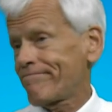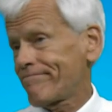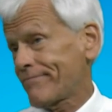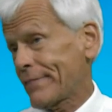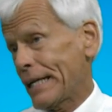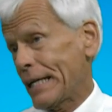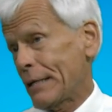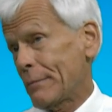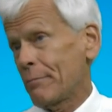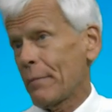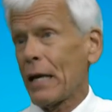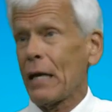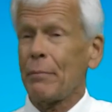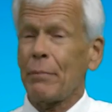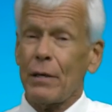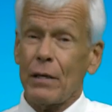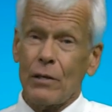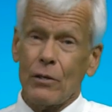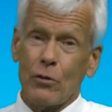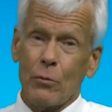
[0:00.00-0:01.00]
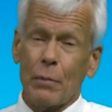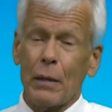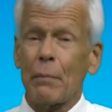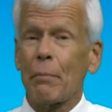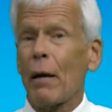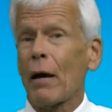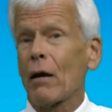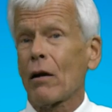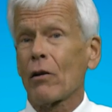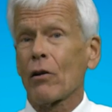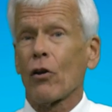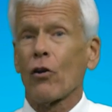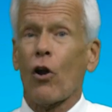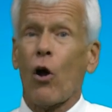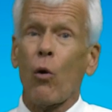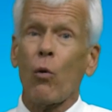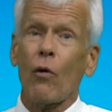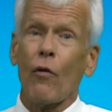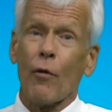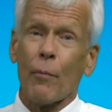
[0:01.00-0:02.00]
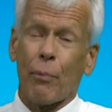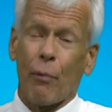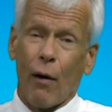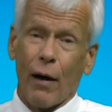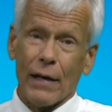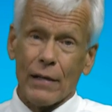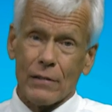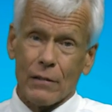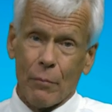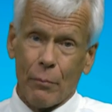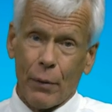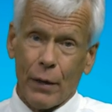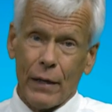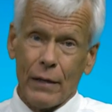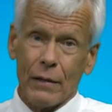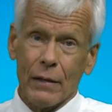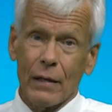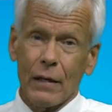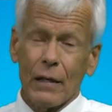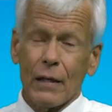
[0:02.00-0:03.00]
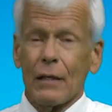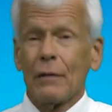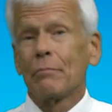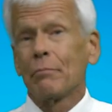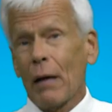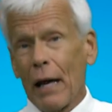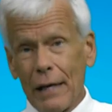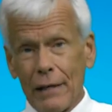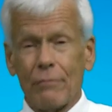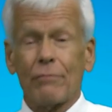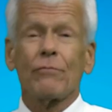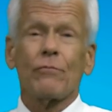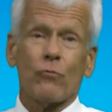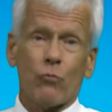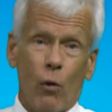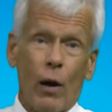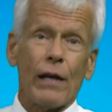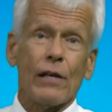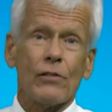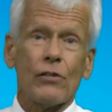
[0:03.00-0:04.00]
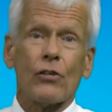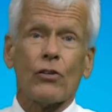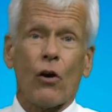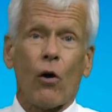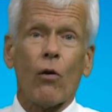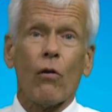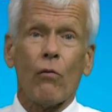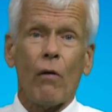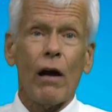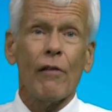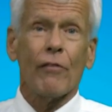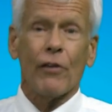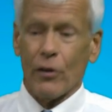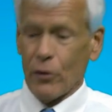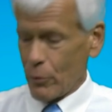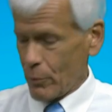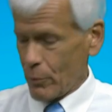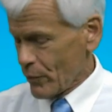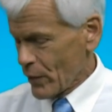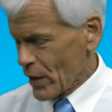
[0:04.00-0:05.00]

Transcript: then maybe you'd be better to lower the price a bit, might raise the total revenue.